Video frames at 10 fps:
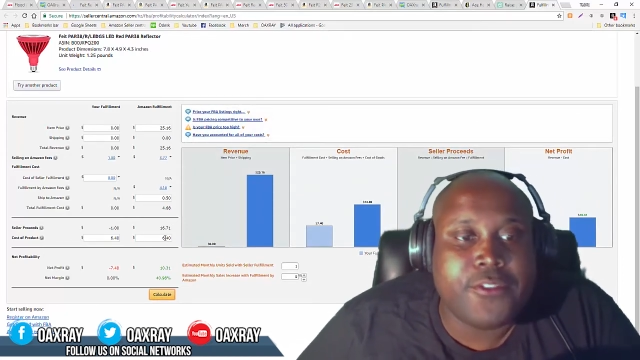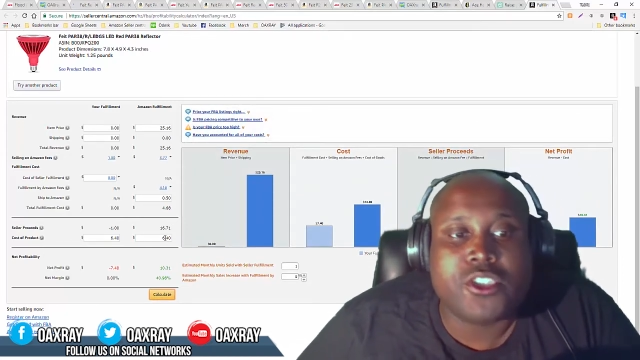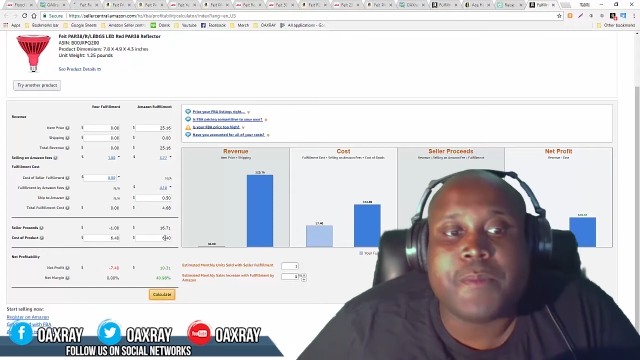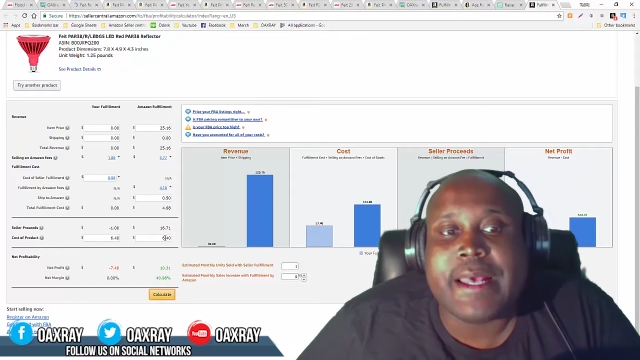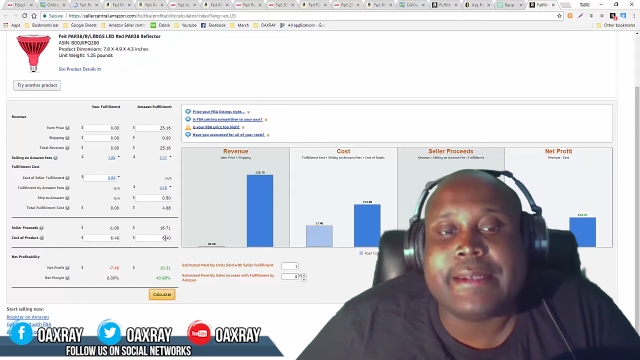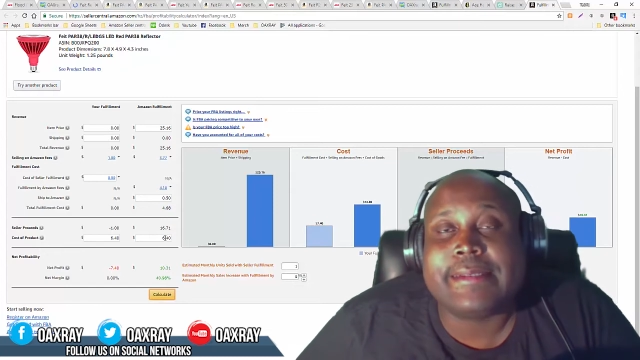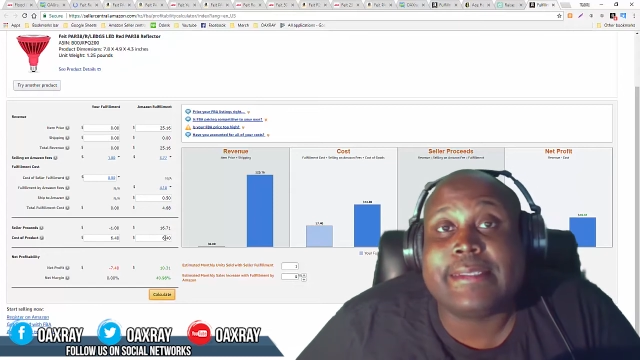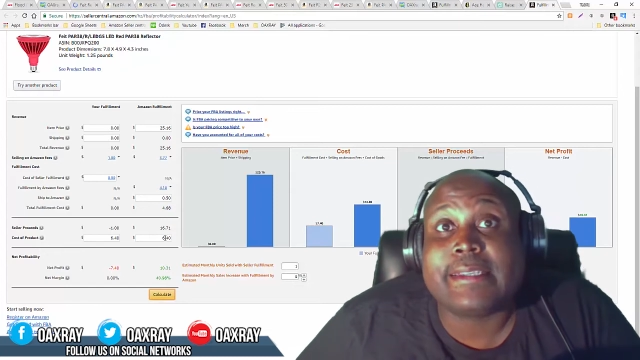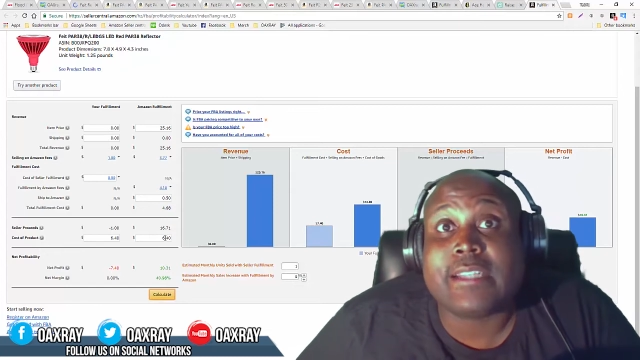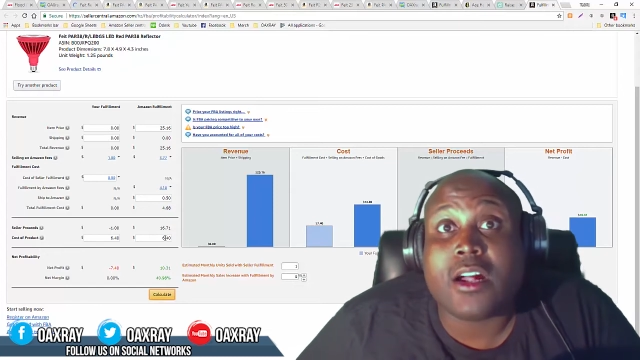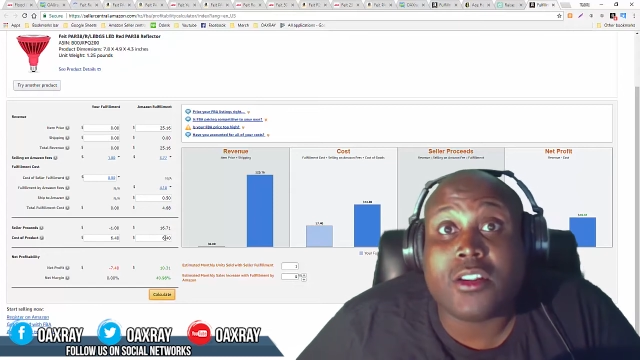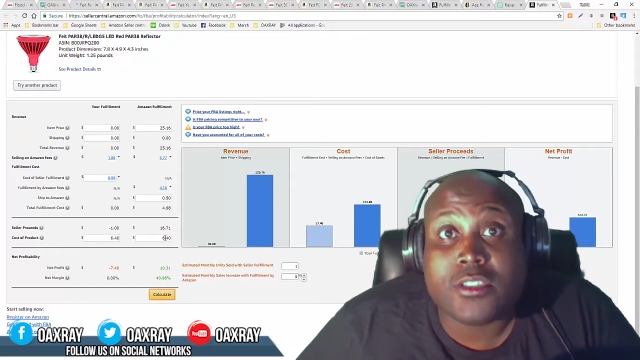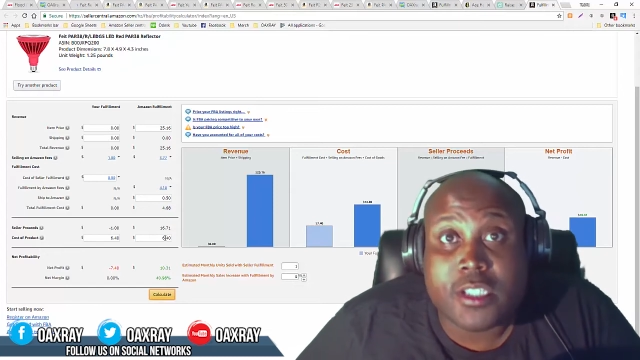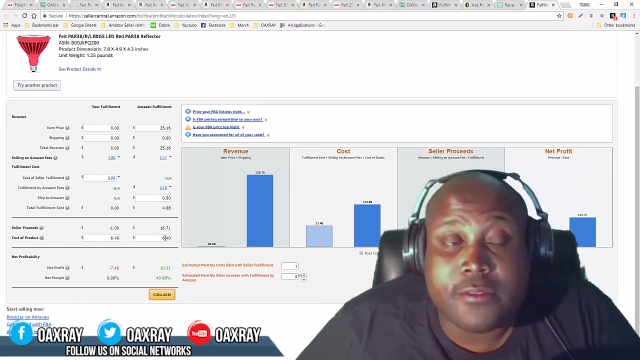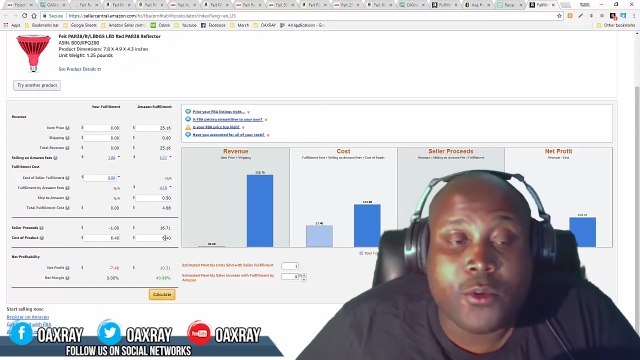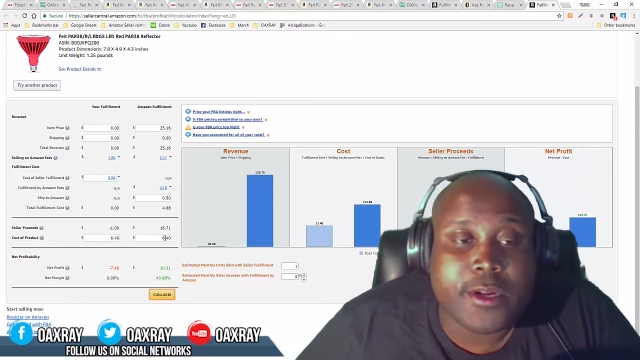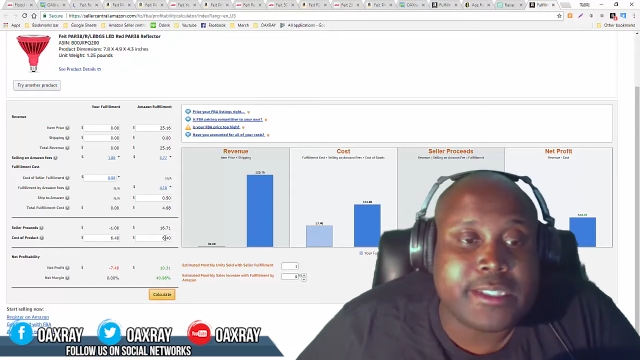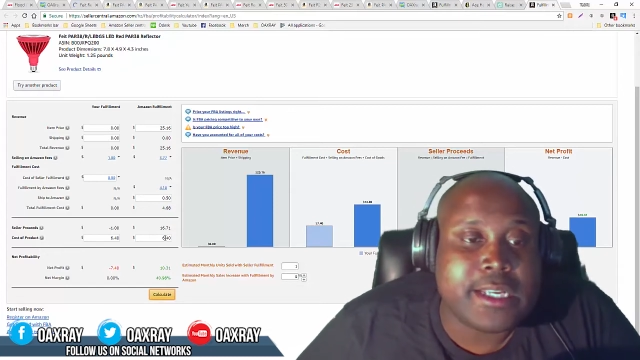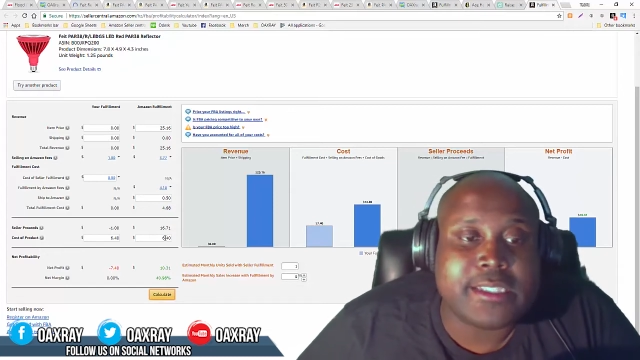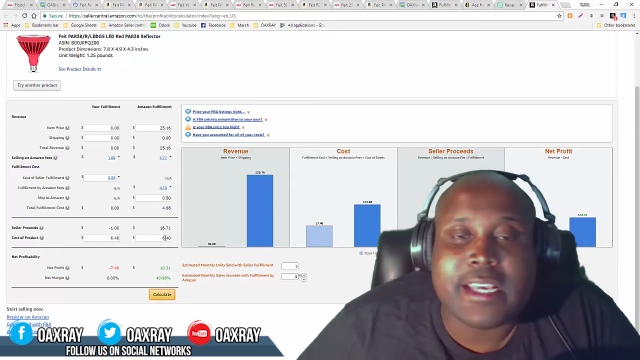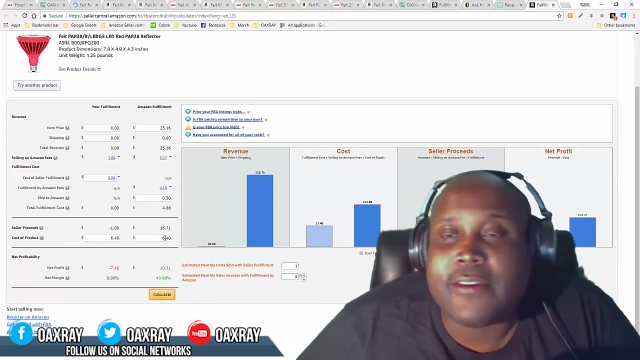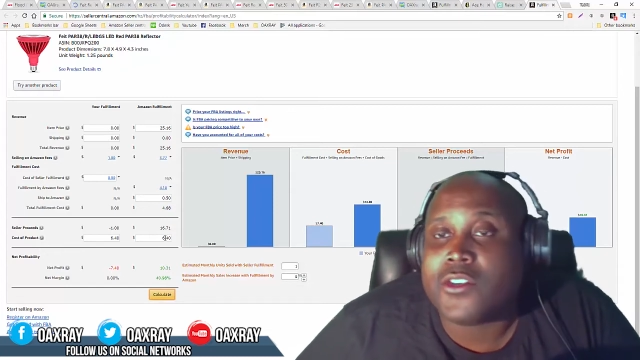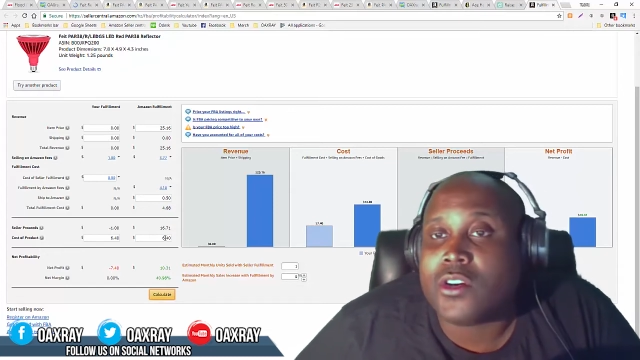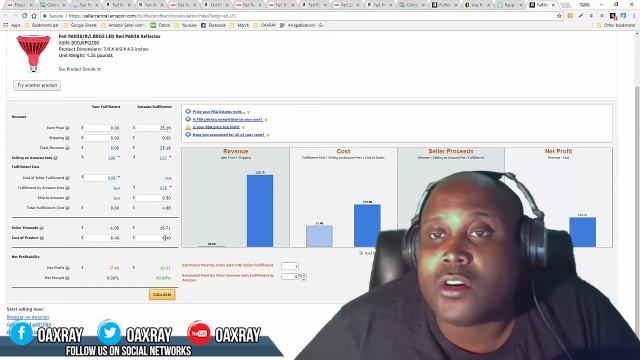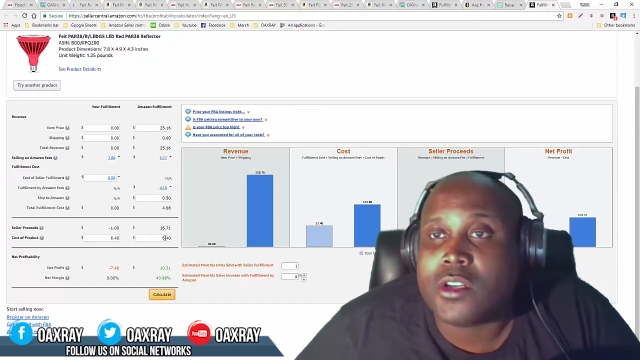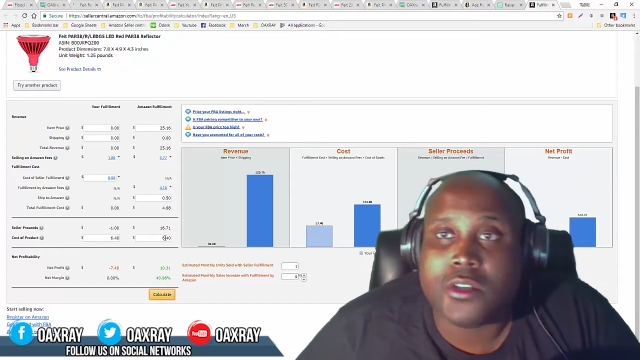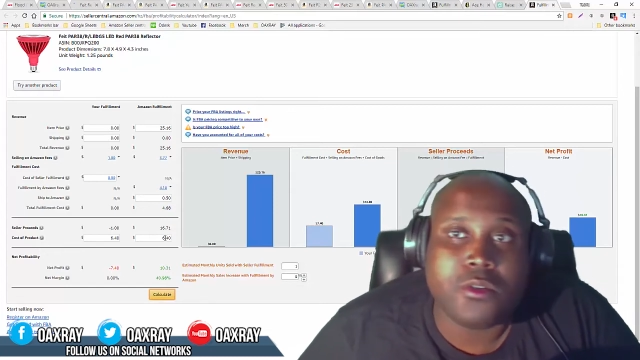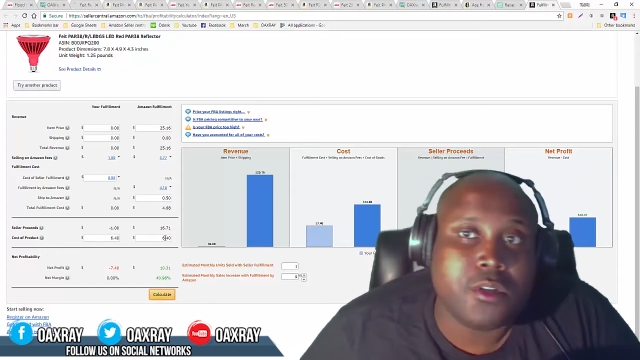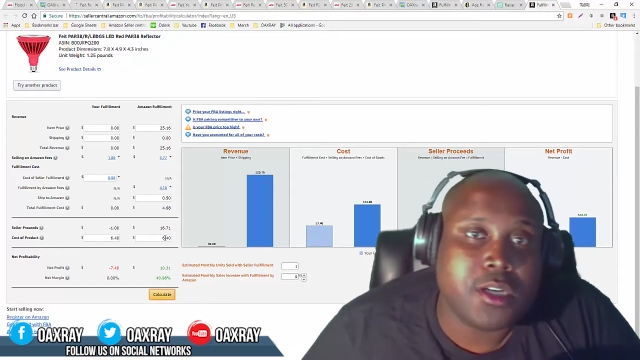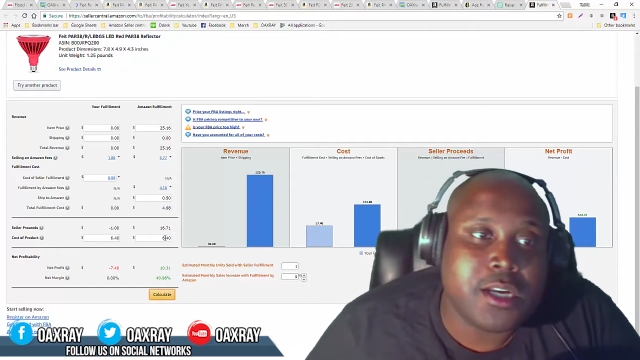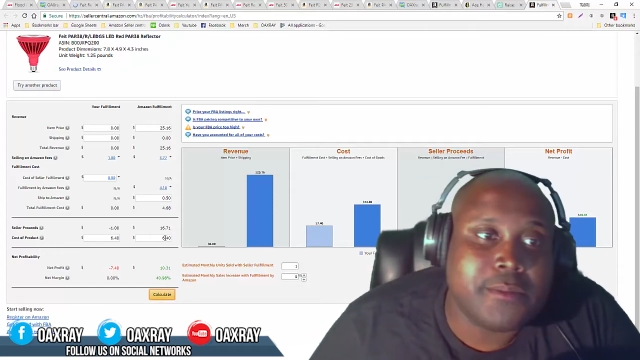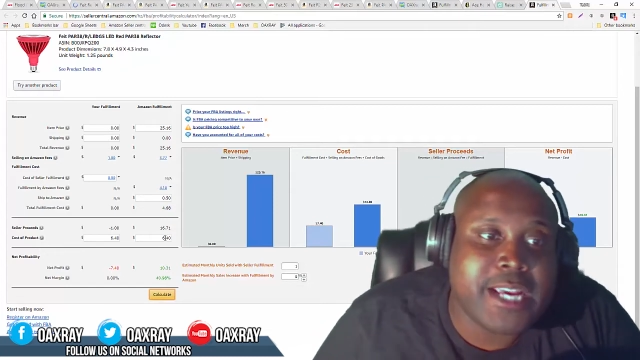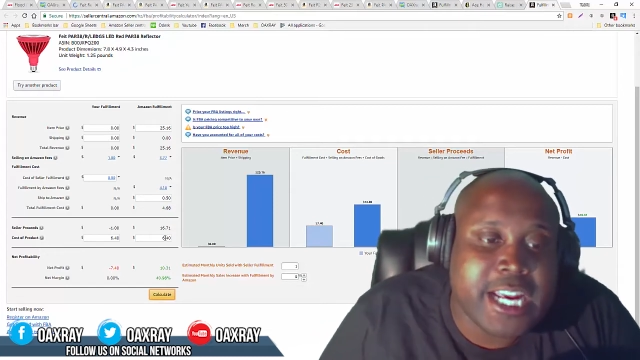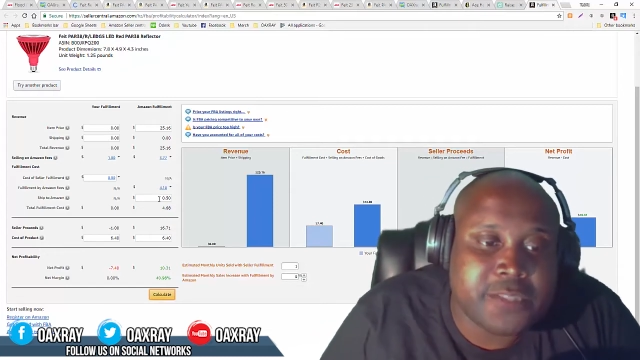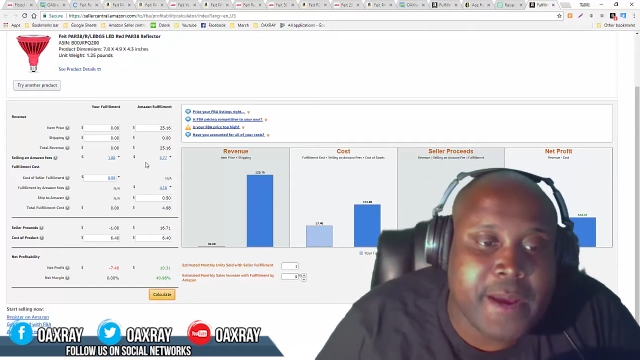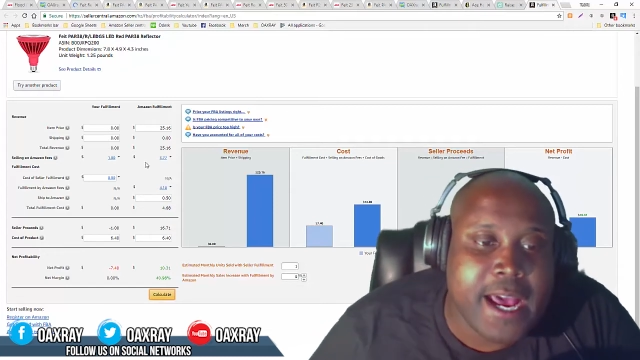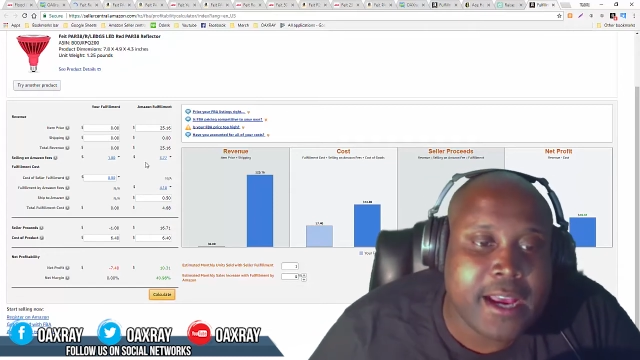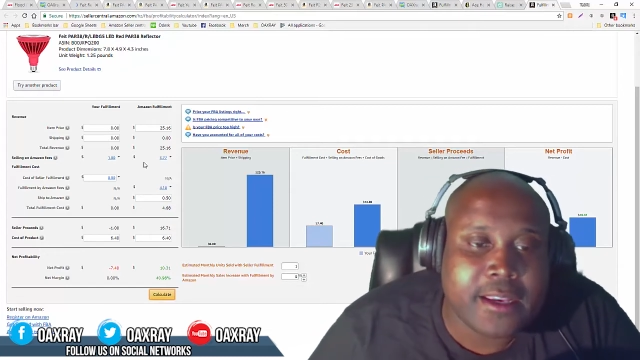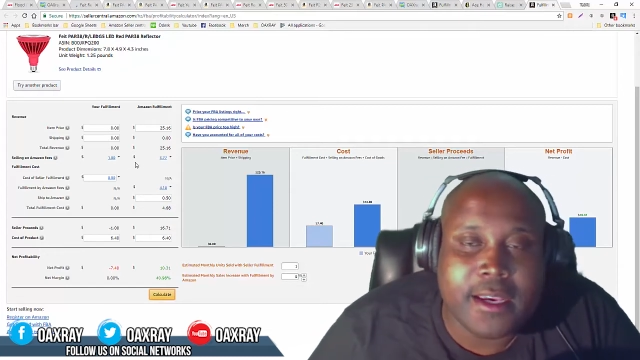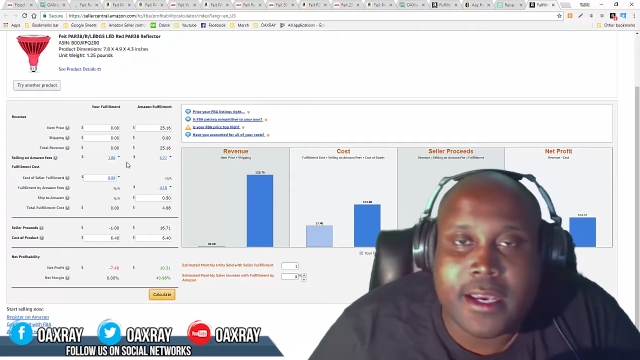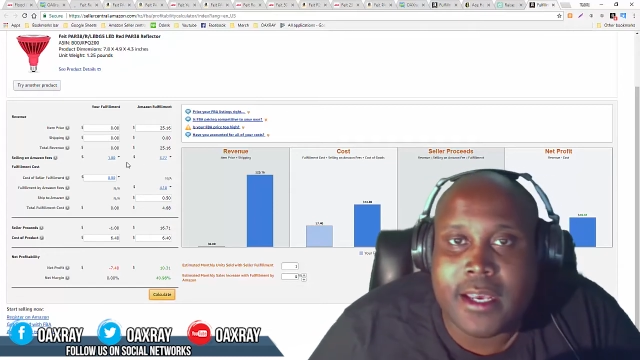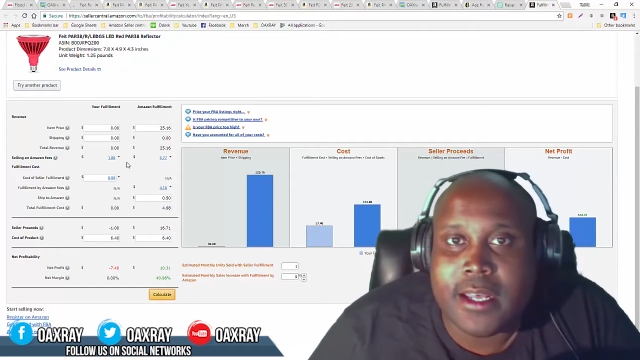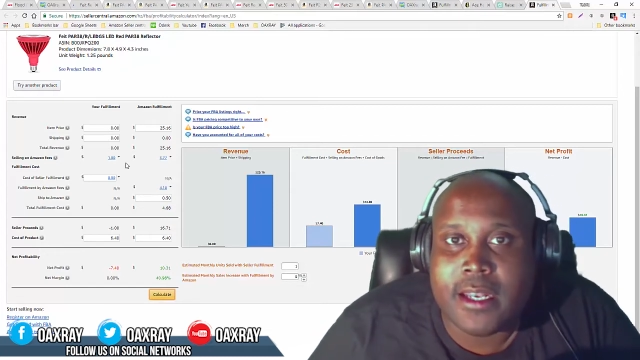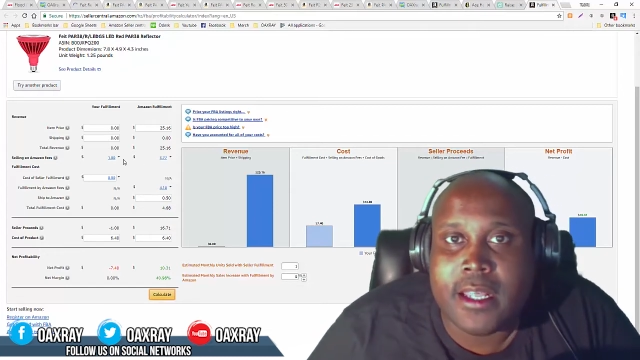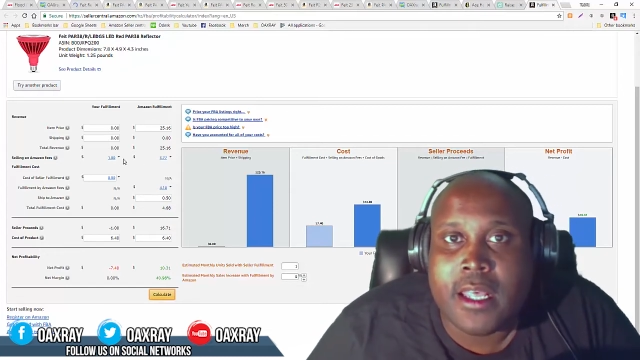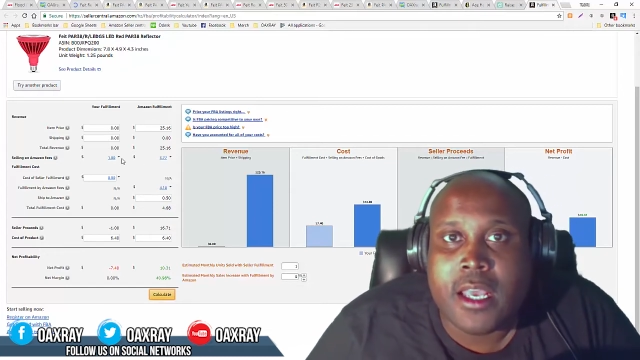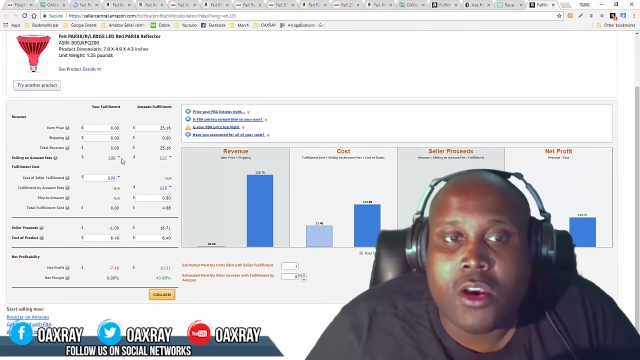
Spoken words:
if you spend $6.40 after your cash back and